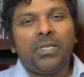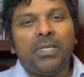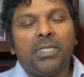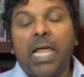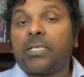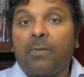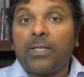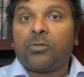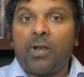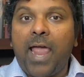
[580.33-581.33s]
That's why
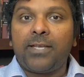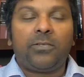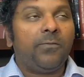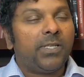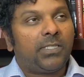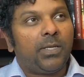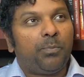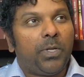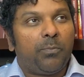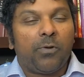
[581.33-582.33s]
tonight you will see
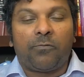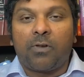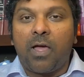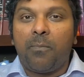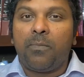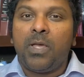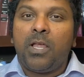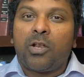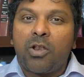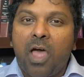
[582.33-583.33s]
people from
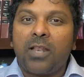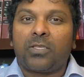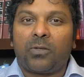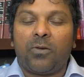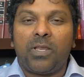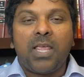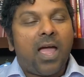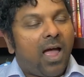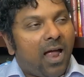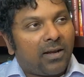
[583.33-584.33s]
North
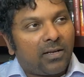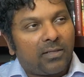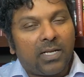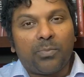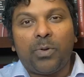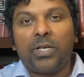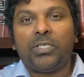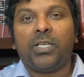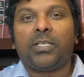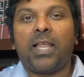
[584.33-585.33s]
Korea under that bridge
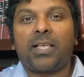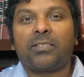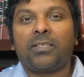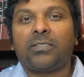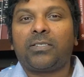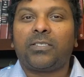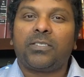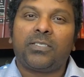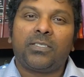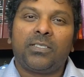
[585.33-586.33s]
in
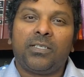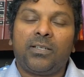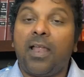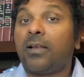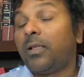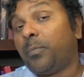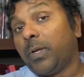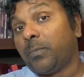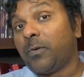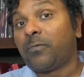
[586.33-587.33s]
Texas, not the
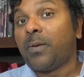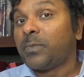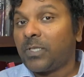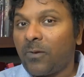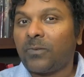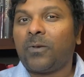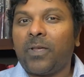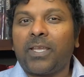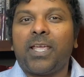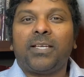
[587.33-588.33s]
people from South
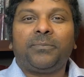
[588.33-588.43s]
Korea.